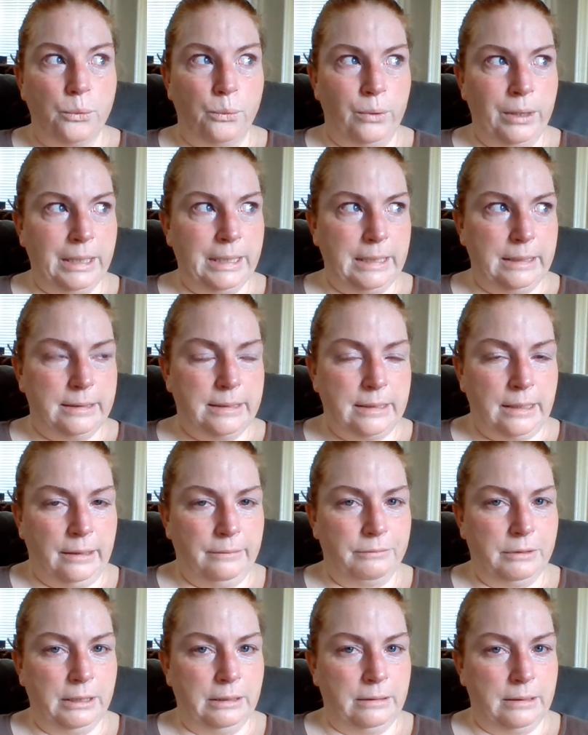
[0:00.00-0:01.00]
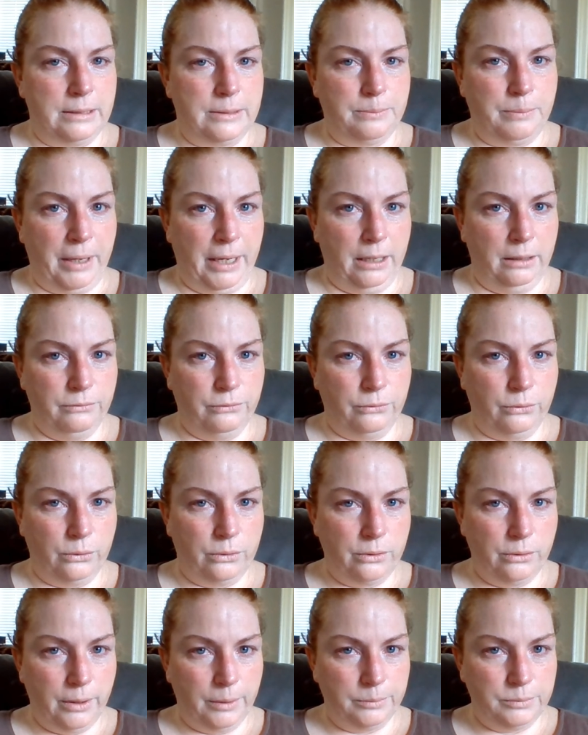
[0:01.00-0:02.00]
We need safety in this
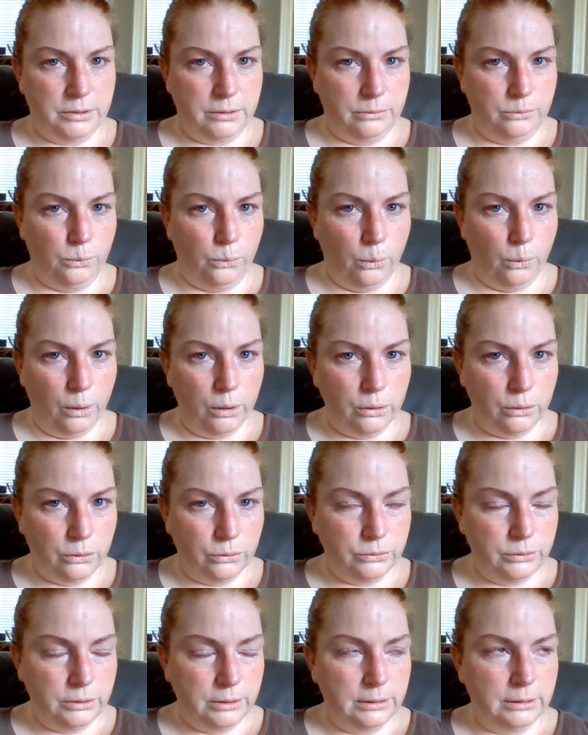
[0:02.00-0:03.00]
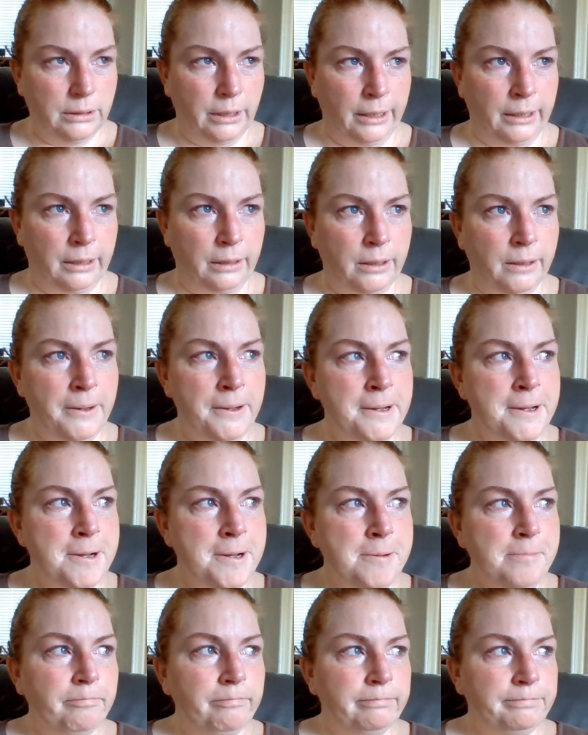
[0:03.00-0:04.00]
painful, corrupted world. Like,
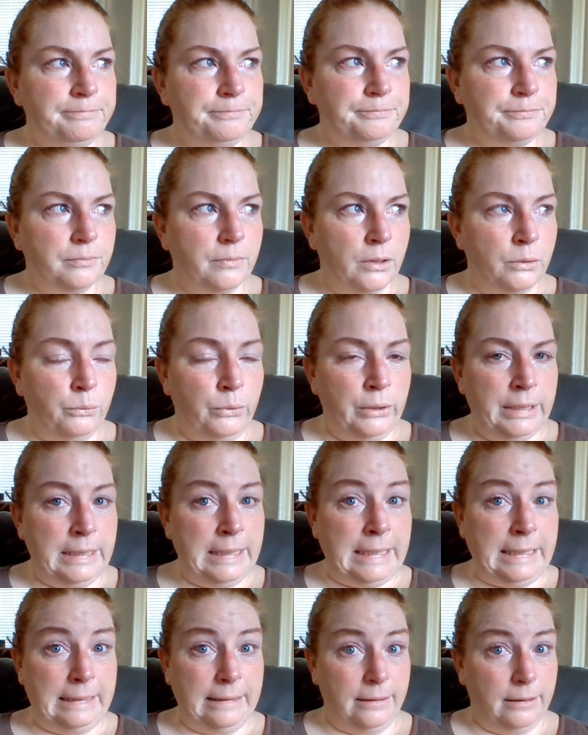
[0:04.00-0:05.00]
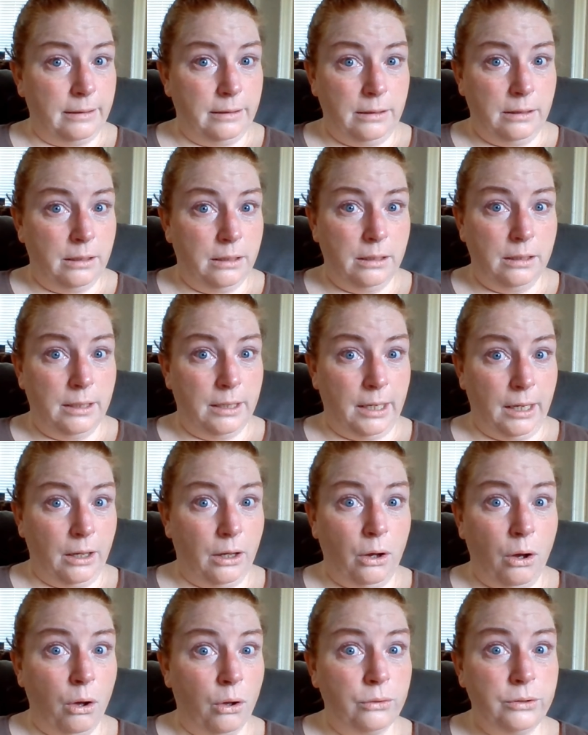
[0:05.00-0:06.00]
we need it
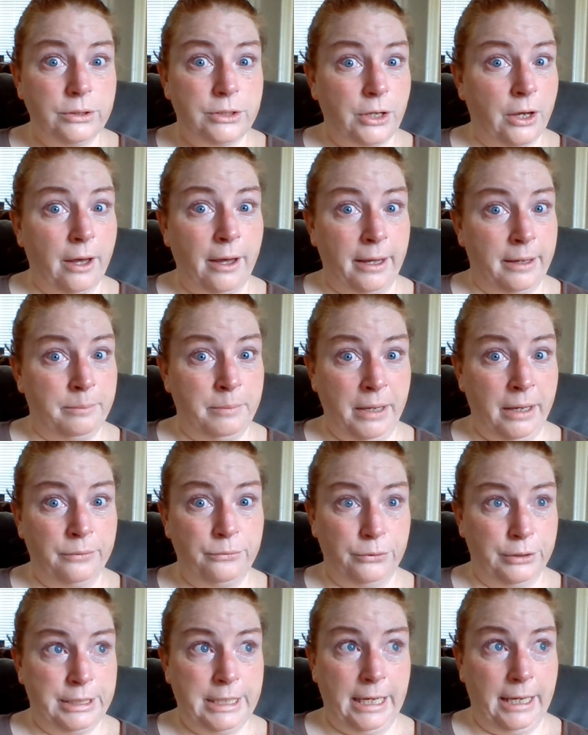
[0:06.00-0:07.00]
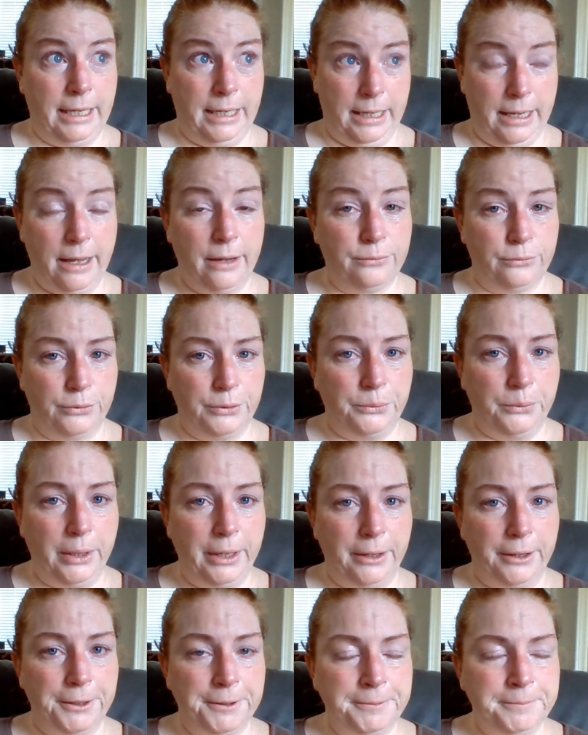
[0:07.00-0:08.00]
all the time, every day,
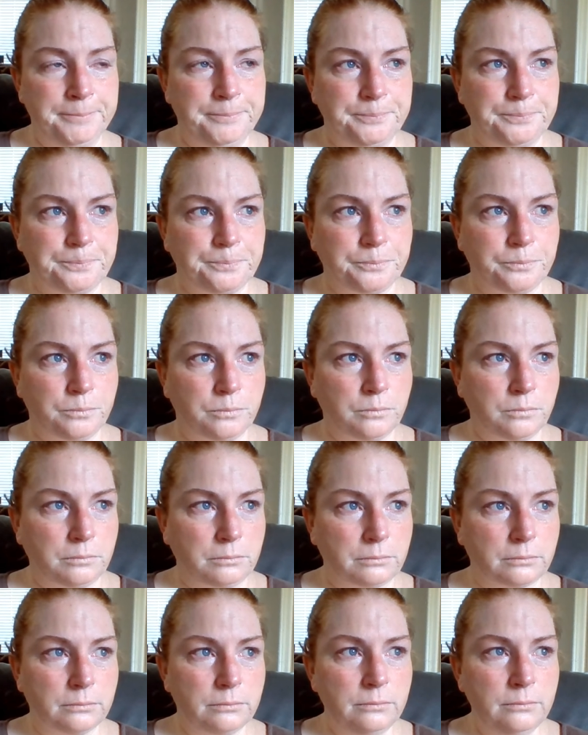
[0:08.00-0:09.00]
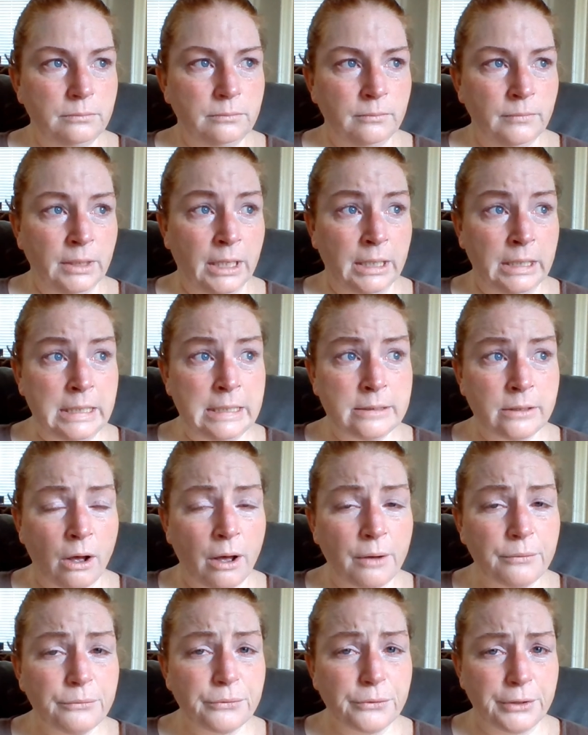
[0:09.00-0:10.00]
everywhere. And he's
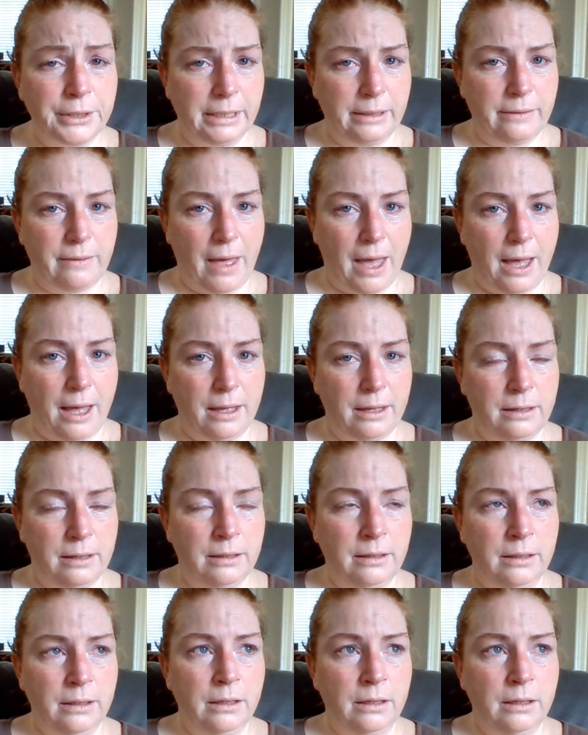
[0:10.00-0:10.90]
offering that.